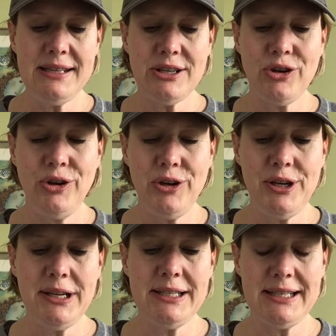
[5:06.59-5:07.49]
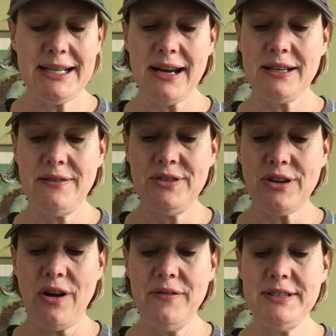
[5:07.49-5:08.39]
a good detective
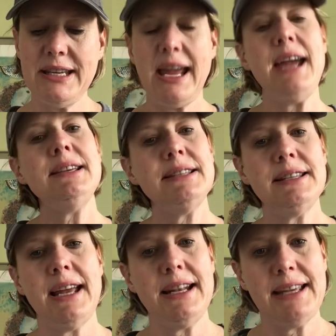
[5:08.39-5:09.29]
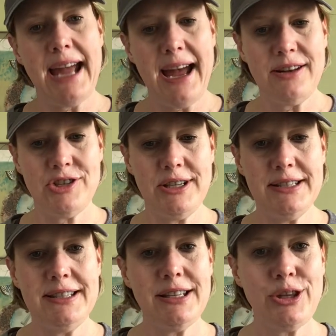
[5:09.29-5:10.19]
solves the case and
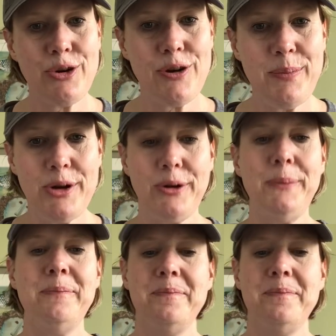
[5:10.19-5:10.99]
catches the criminal.